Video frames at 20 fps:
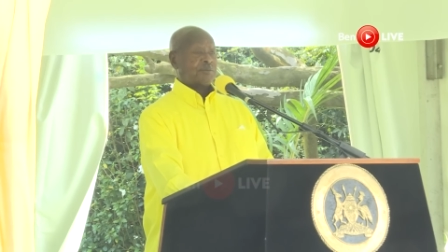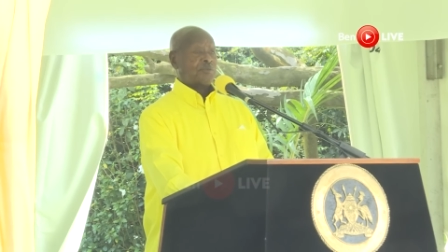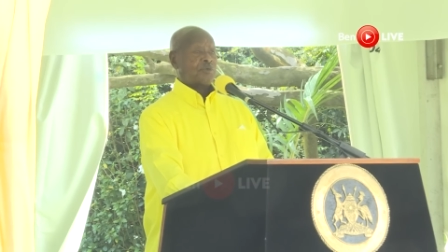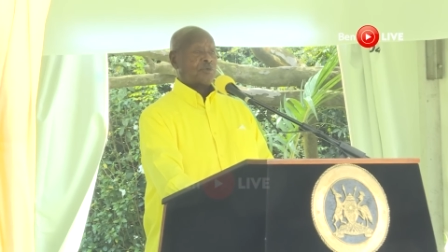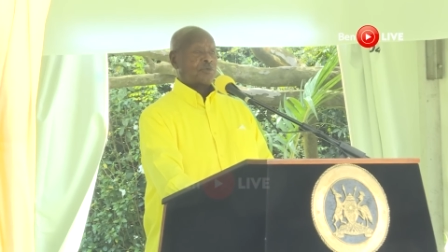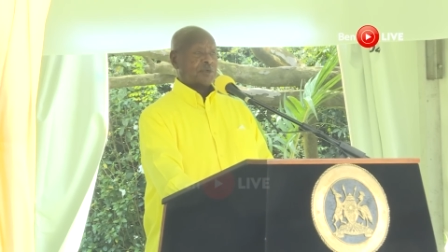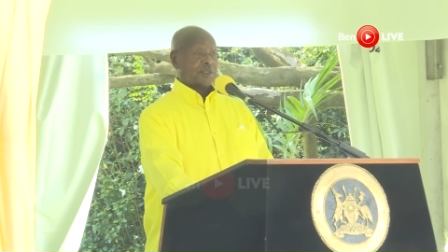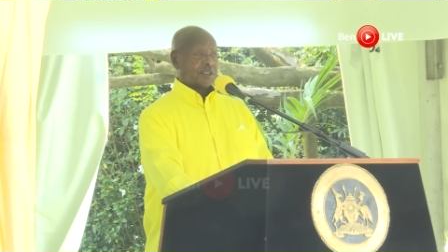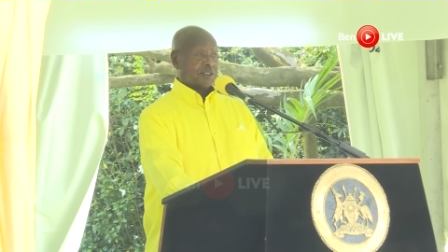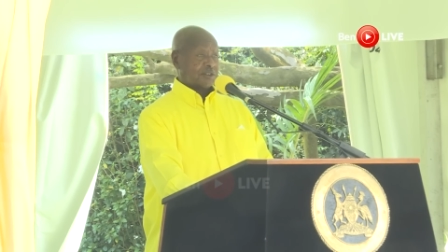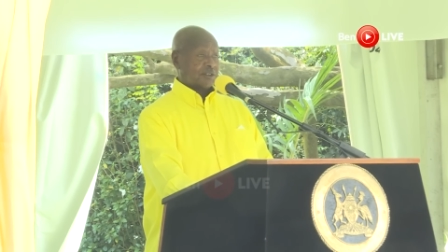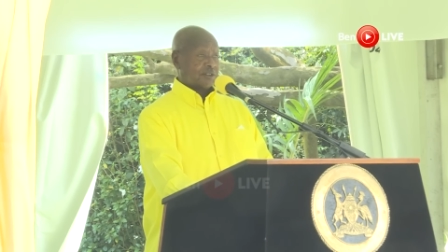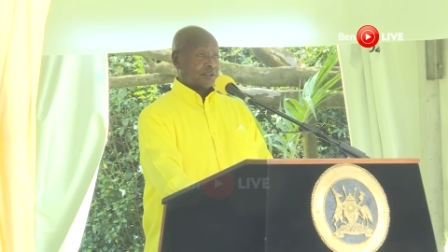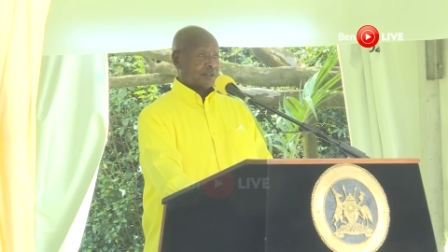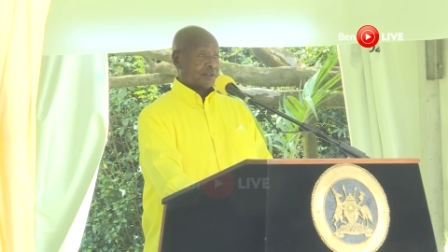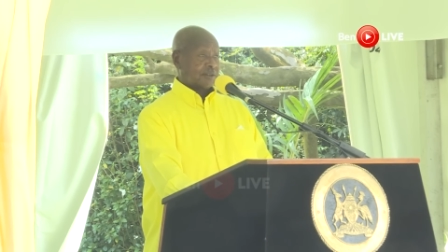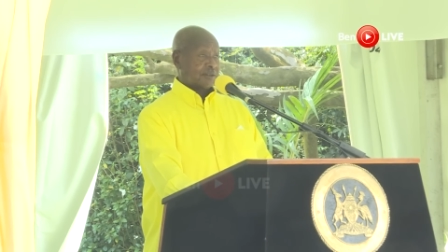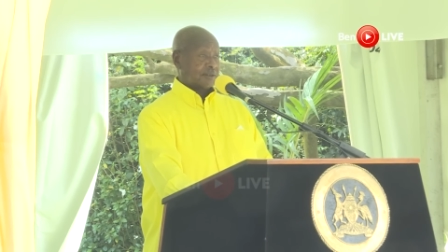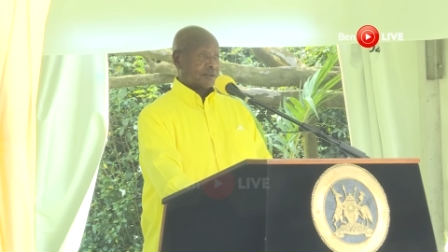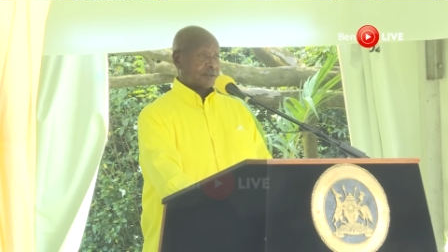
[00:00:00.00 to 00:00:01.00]
booklet
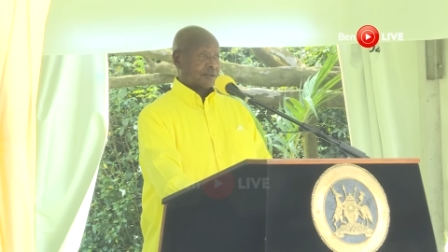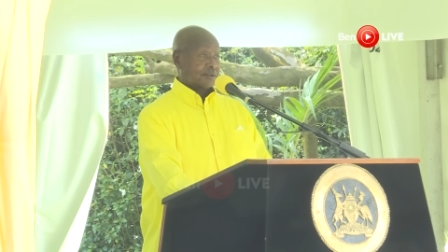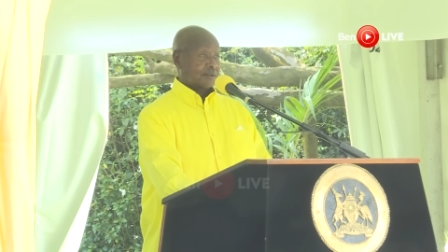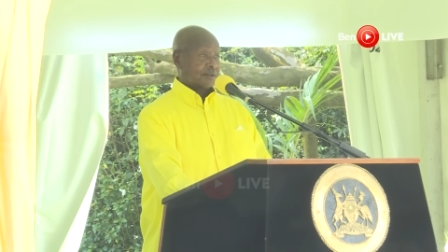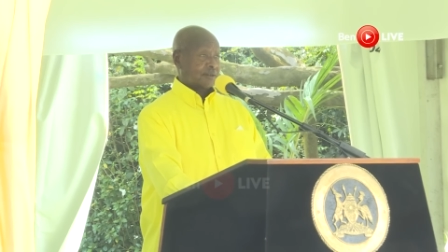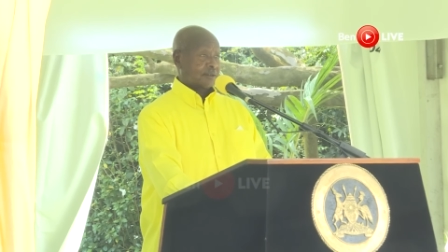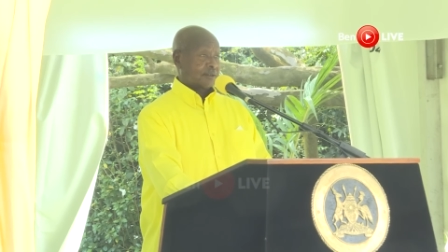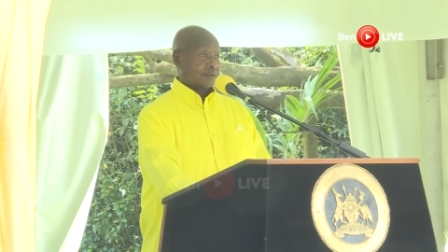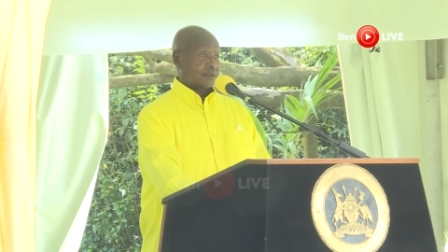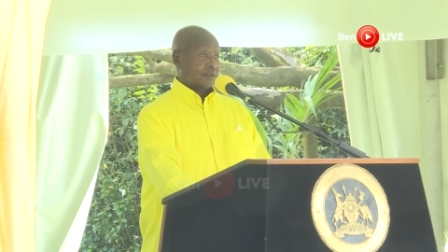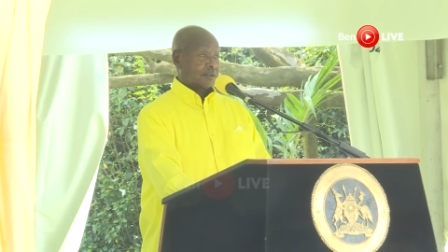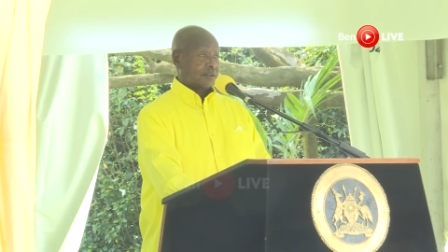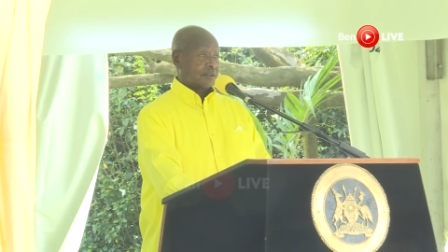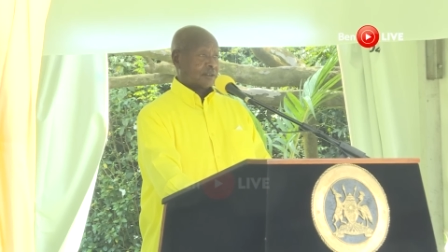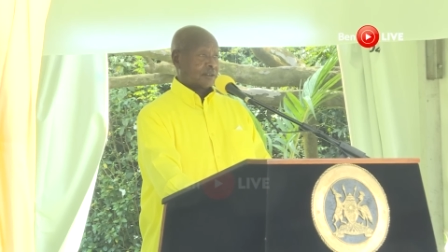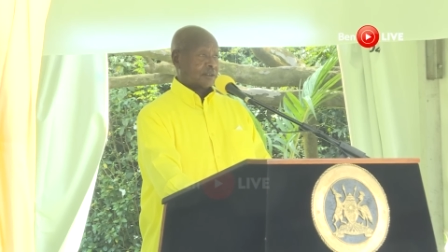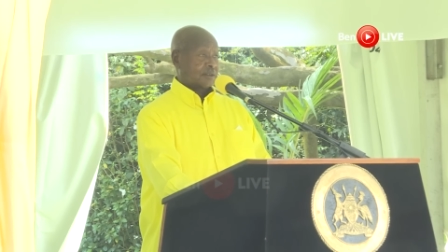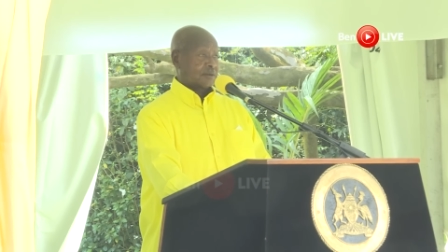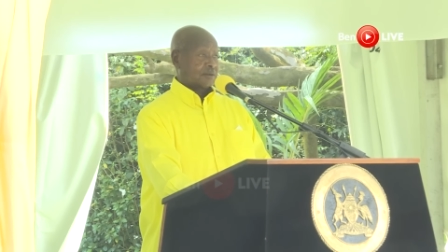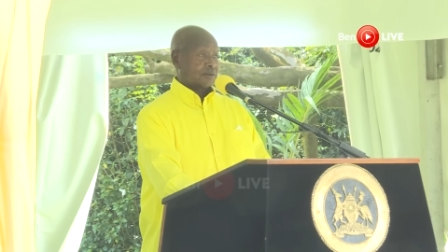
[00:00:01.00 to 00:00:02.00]

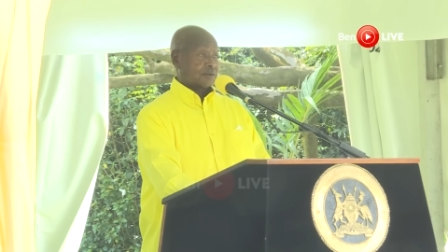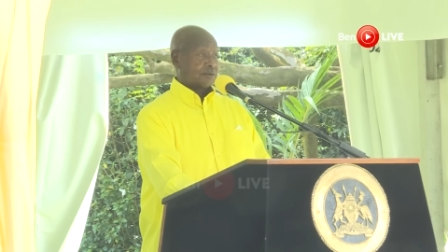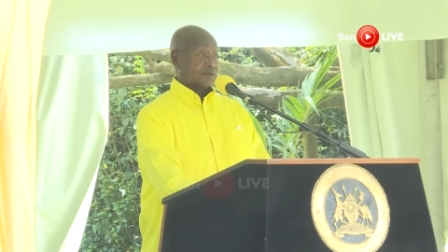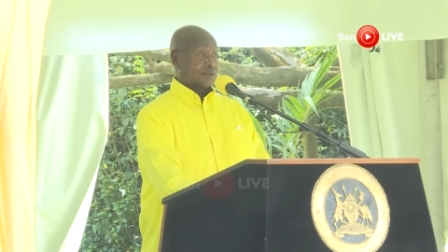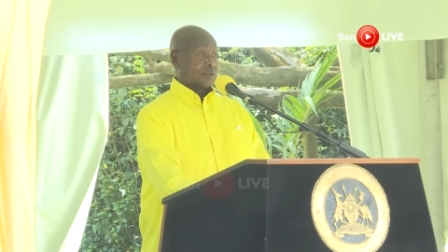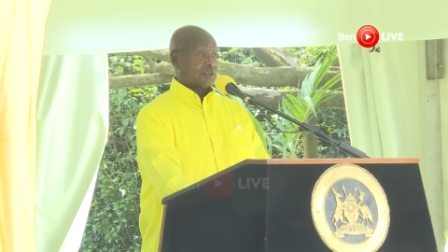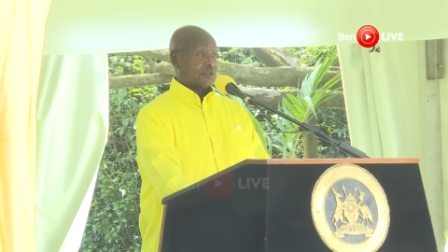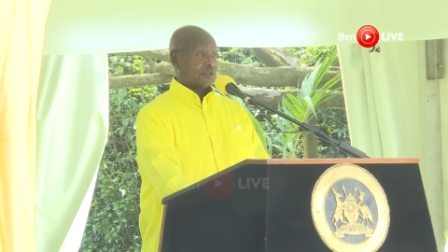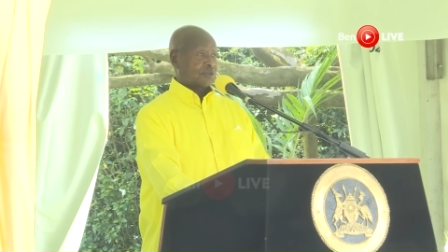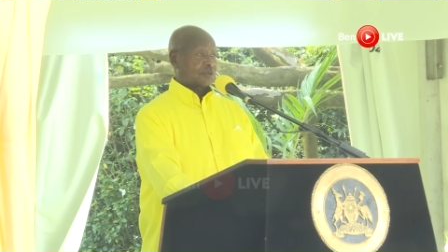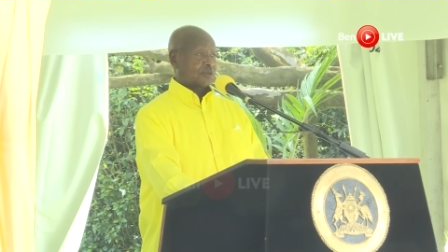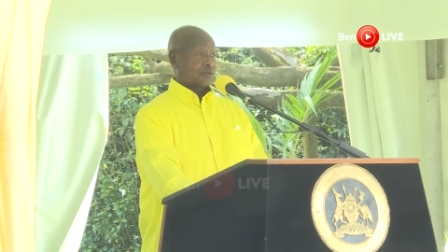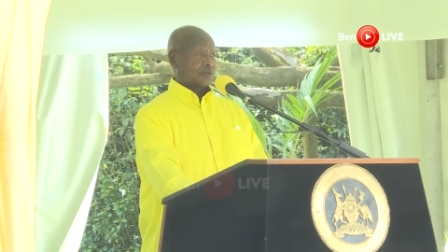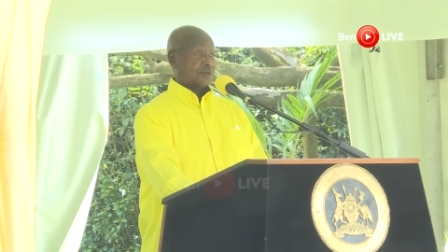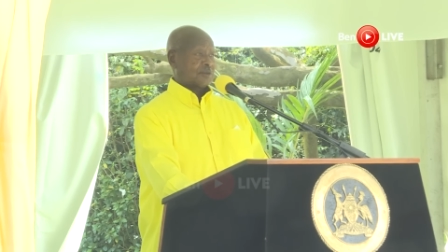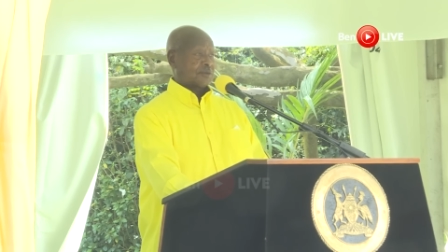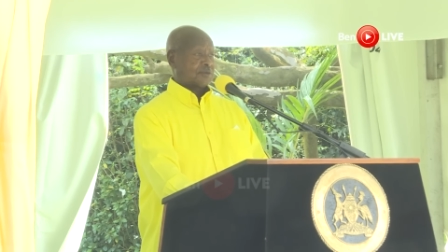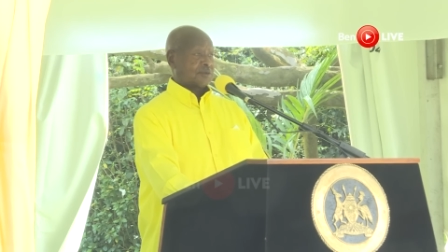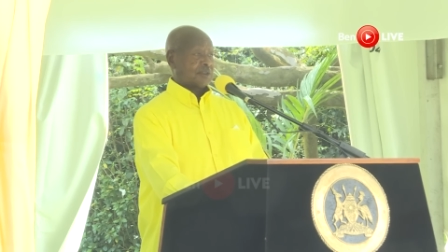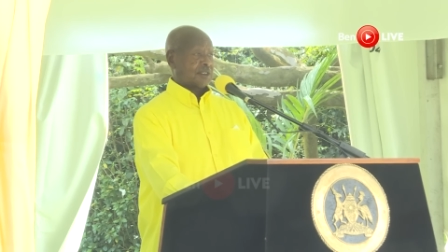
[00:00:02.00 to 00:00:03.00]
on the issue
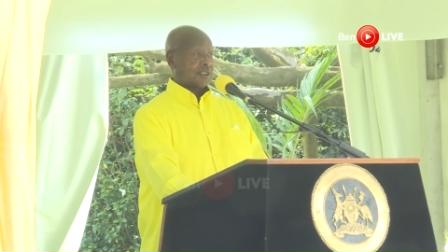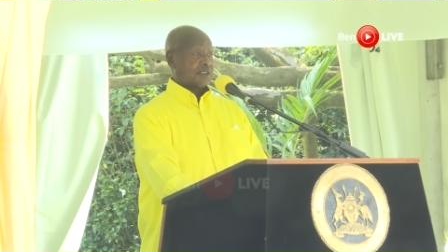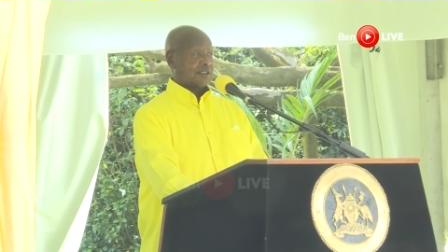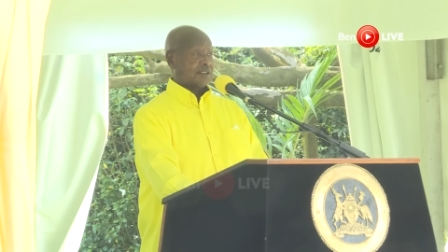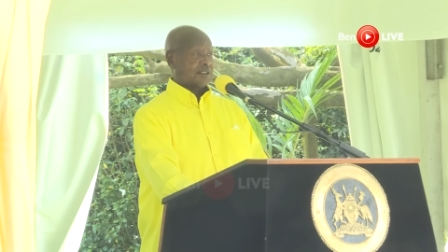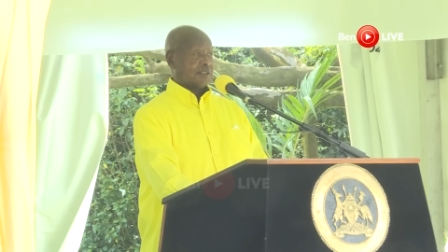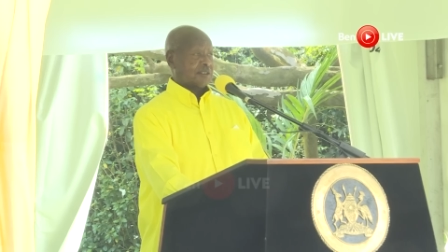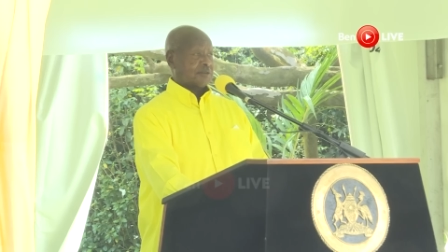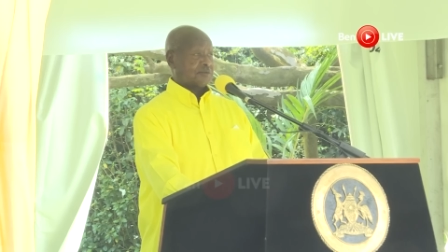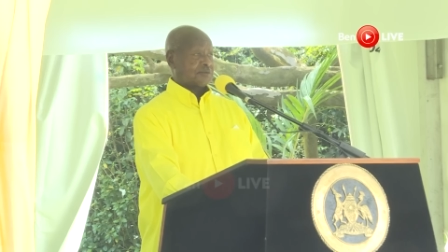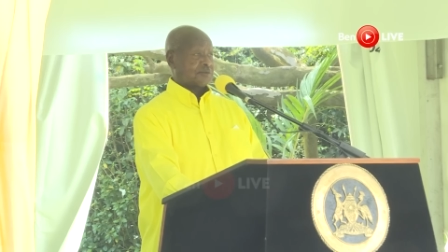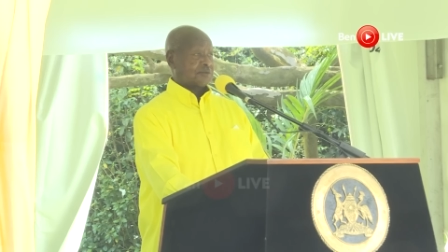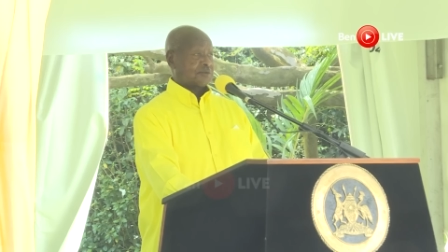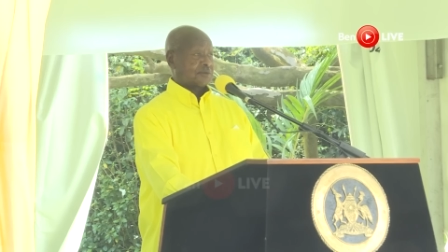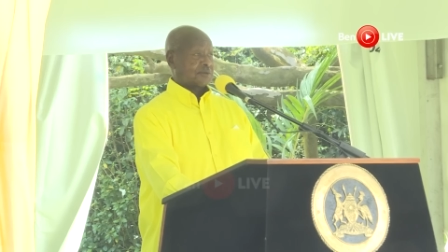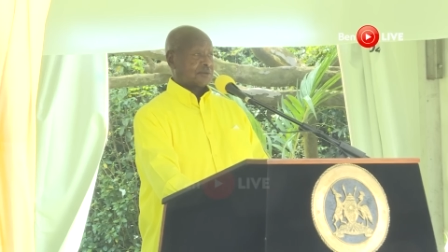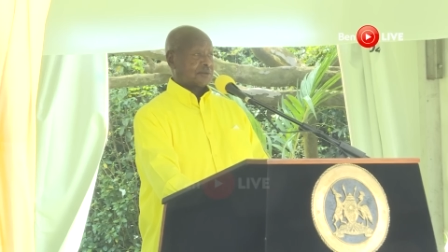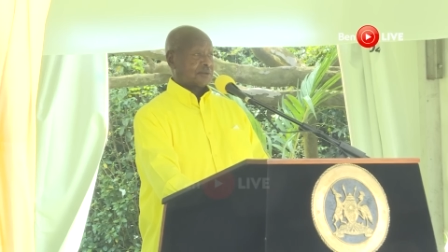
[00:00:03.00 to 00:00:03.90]
of the ADF.